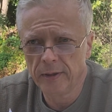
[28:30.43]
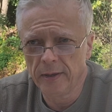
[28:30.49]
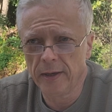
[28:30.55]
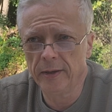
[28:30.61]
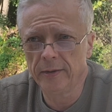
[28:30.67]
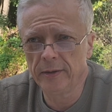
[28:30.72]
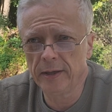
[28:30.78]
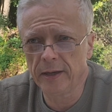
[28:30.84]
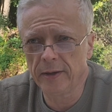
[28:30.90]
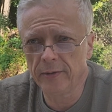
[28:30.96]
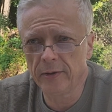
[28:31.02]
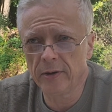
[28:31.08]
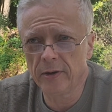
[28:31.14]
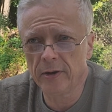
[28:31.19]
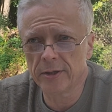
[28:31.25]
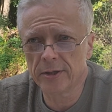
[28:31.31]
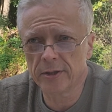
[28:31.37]
And yeah,
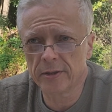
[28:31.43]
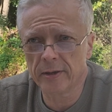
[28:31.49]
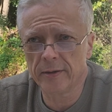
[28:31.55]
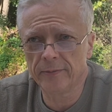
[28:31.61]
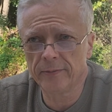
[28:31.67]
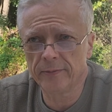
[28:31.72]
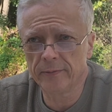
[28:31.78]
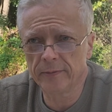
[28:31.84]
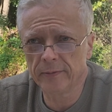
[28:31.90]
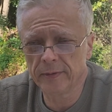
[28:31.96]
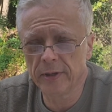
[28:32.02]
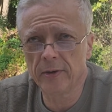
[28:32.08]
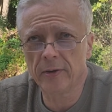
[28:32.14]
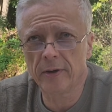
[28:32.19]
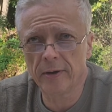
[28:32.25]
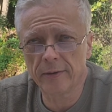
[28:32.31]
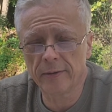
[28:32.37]
there are
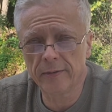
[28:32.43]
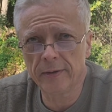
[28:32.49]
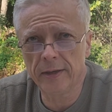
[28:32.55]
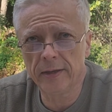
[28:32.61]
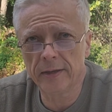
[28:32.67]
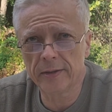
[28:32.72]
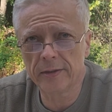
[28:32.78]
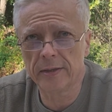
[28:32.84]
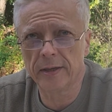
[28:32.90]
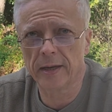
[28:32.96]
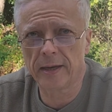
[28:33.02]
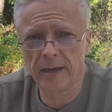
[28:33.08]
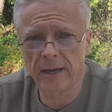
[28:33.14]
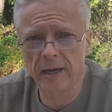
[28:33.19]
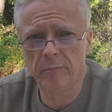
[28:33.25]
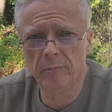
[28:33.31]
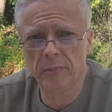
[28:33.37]
things that
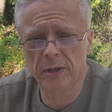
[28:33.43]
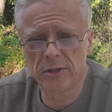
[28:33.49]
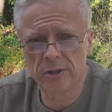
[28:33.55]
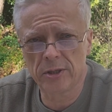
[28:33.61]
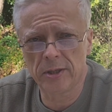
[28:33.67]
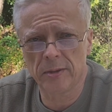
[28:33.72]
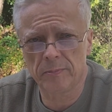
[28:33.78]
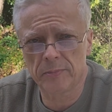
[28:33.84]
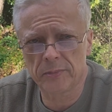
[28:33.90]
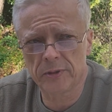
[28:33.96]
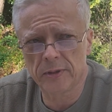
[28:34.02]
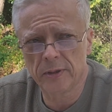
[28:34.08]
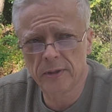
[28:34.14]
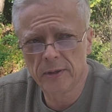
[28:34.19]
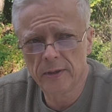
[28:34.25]
can be chipped,